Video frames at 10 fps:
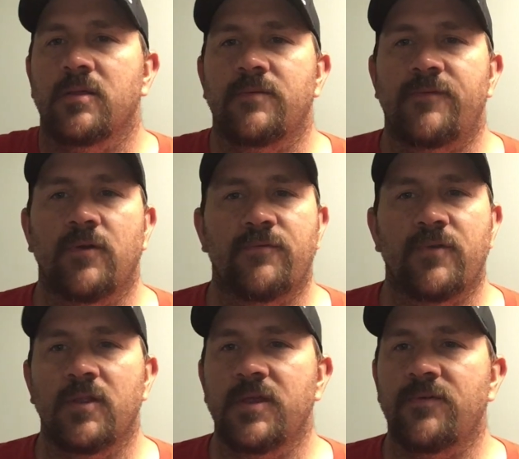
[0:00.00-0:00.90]
Feel free to
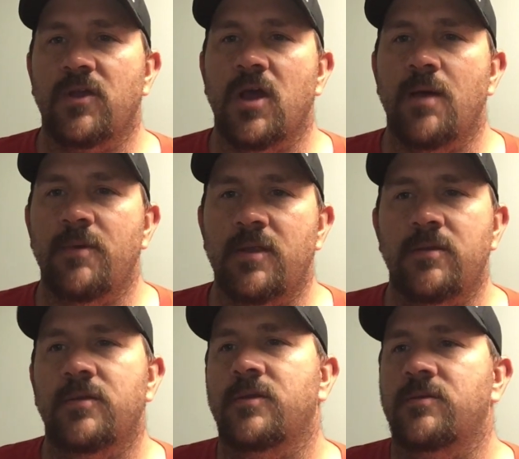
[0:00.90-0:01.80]
leave a comment
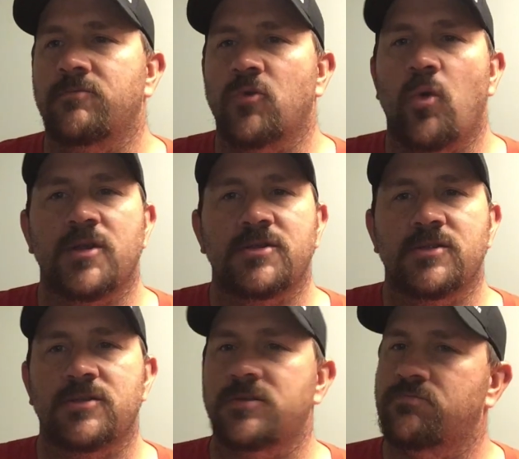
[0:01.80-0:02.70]
and
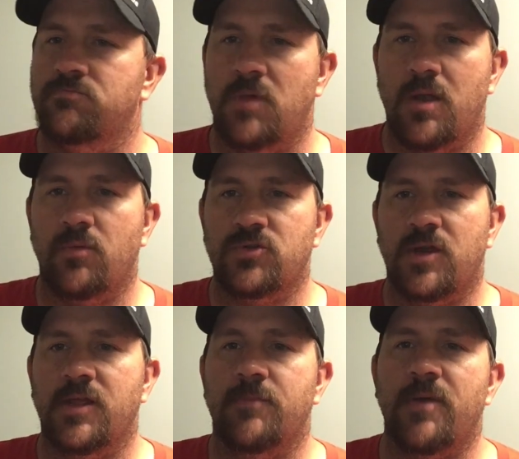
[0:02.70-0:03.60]
questions. I will try to
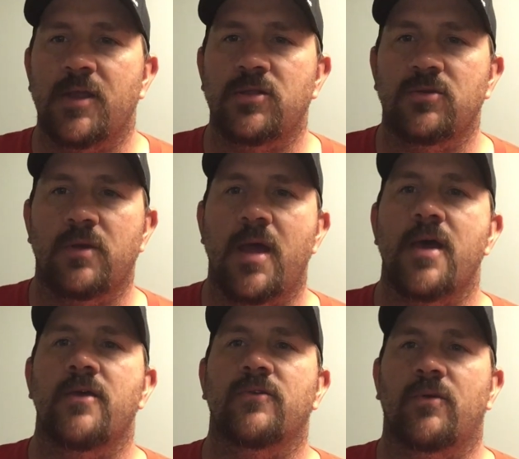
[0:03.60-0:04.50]
get back to you
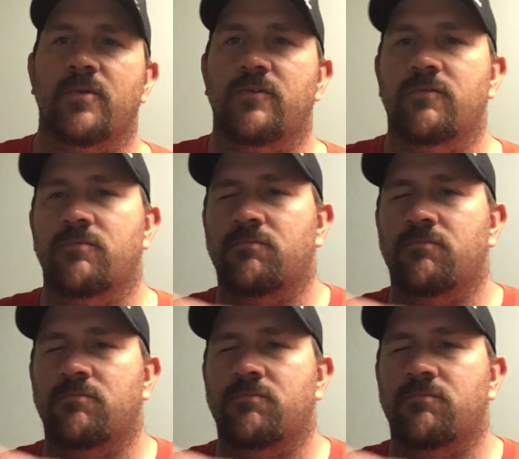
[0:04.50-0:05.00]
as always.